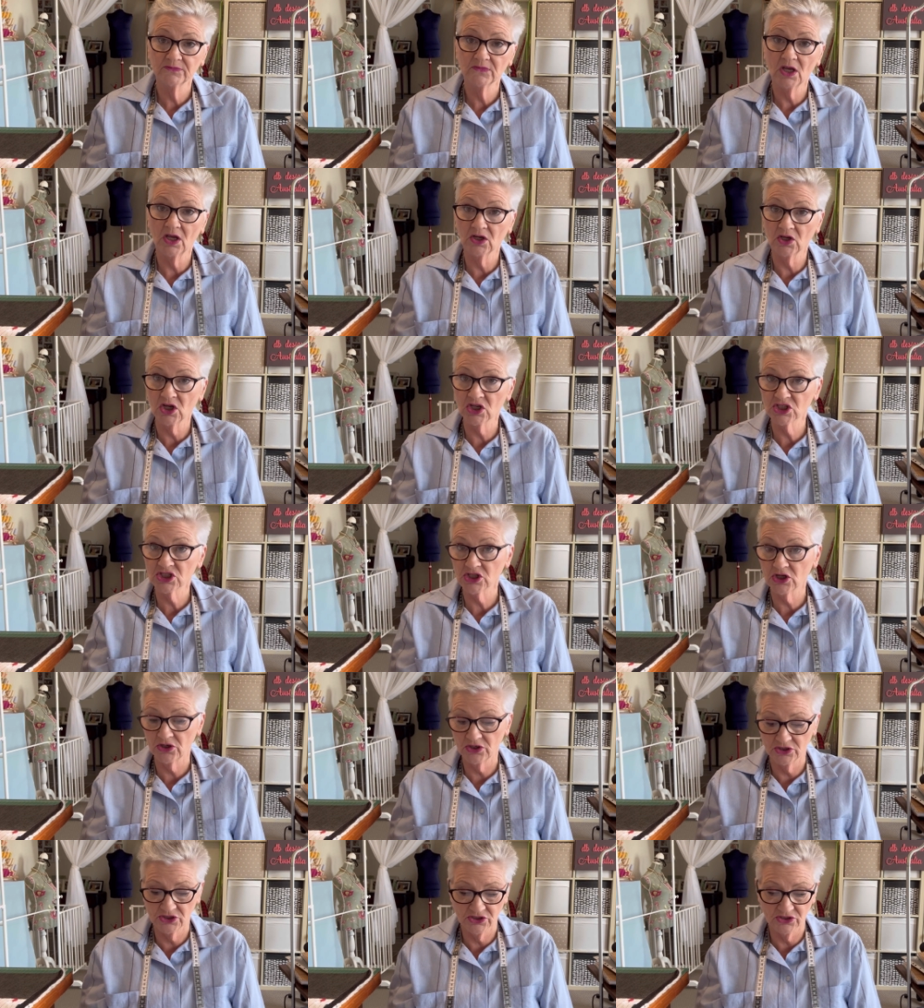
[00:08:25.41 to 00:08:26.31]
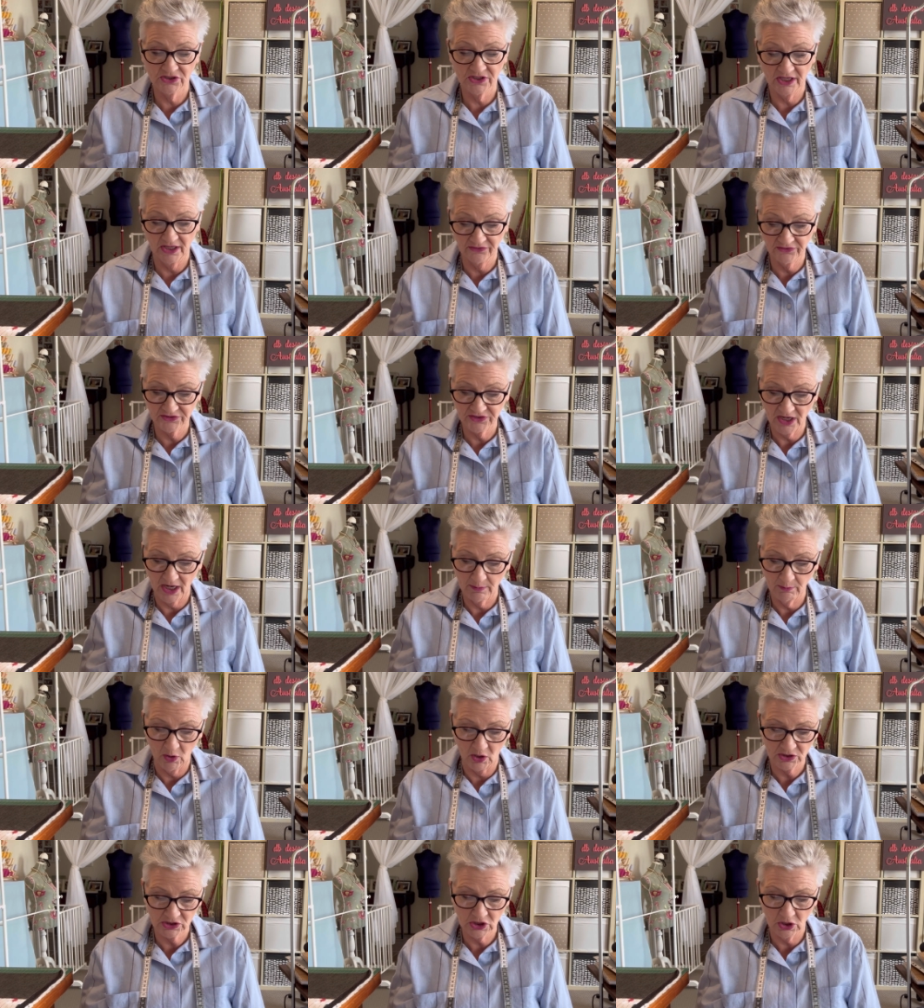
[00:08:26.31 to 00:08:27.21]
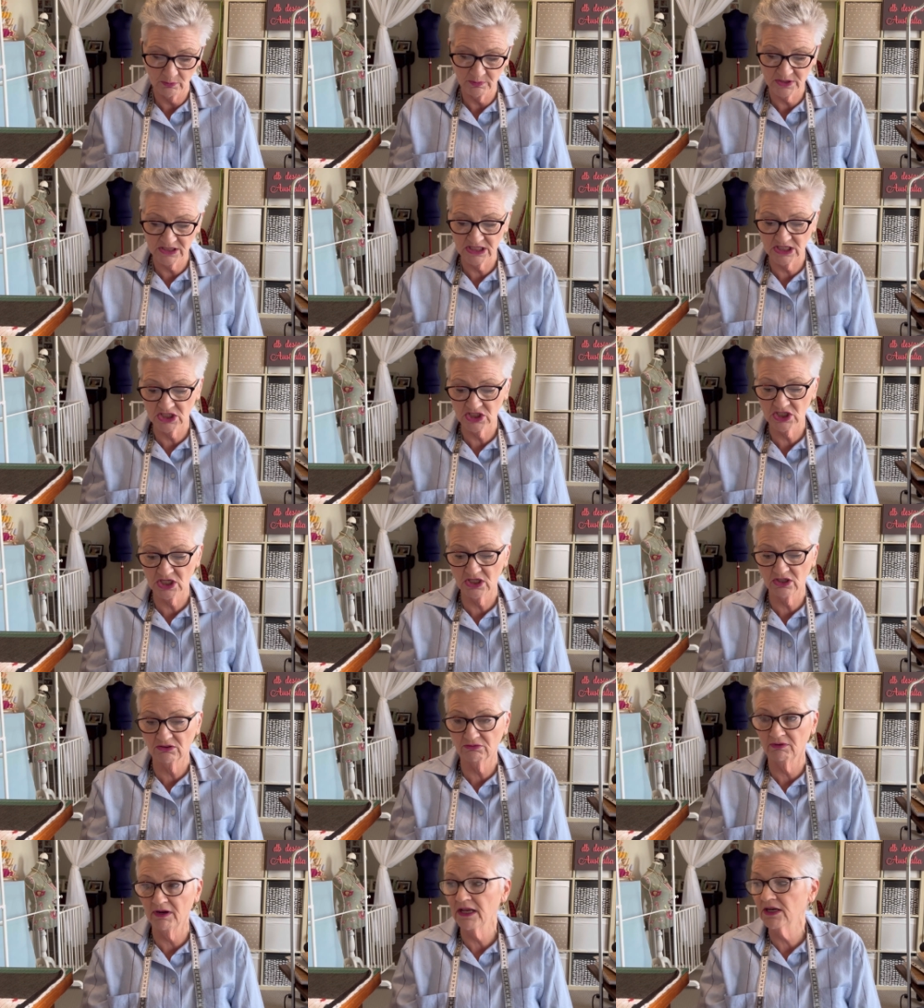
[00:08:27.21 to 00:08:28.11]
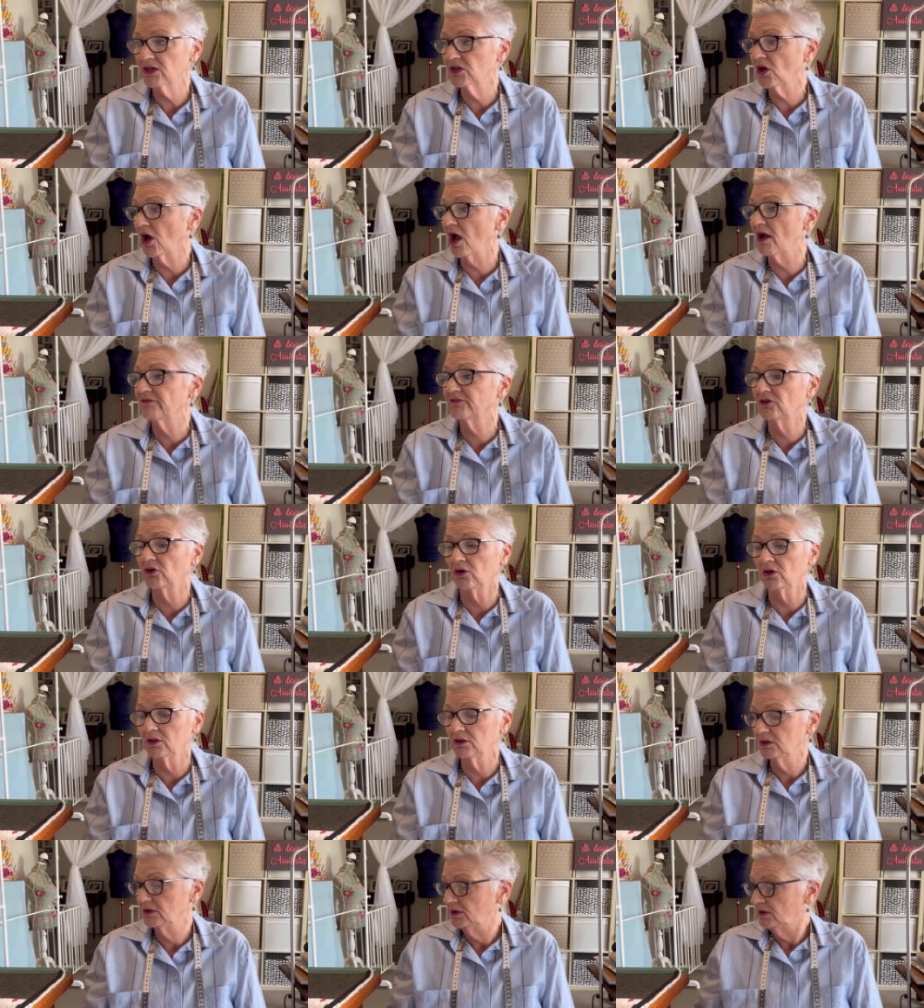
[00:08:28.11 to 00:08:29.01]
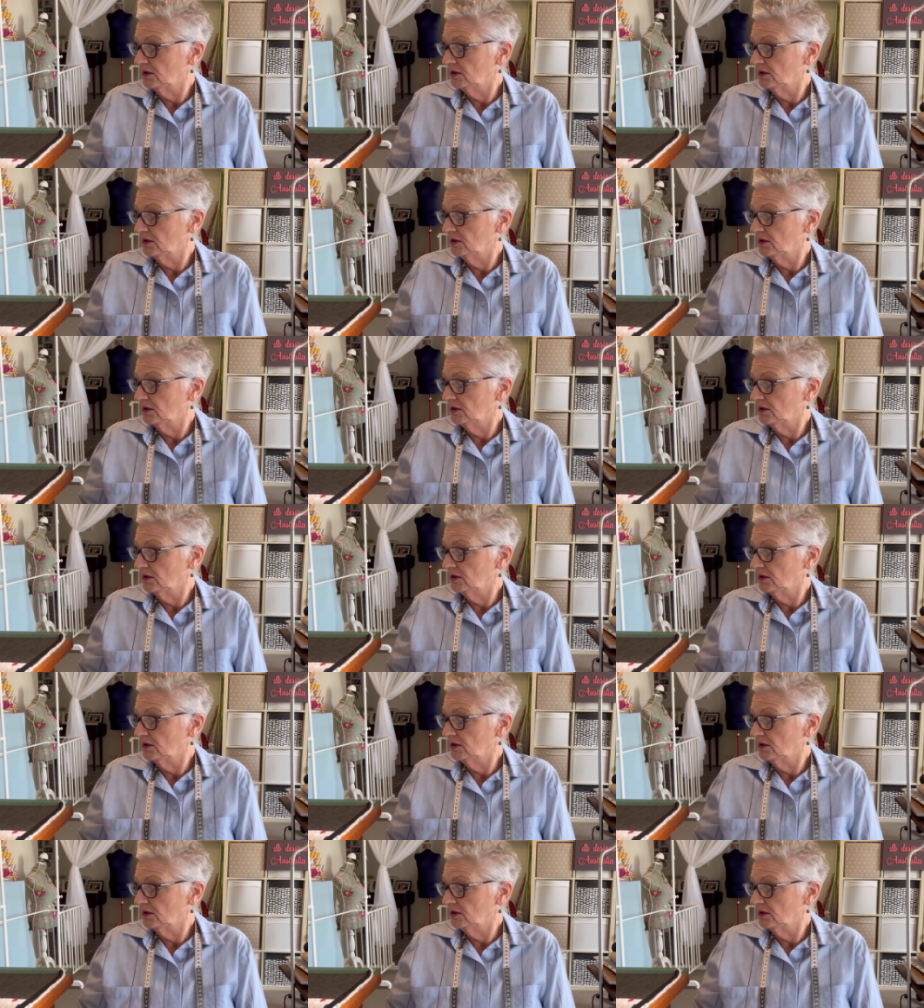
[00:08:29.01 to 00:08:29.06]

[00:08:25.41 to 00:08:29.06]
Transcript: And I showed you the other day my top stitching thread, and I've got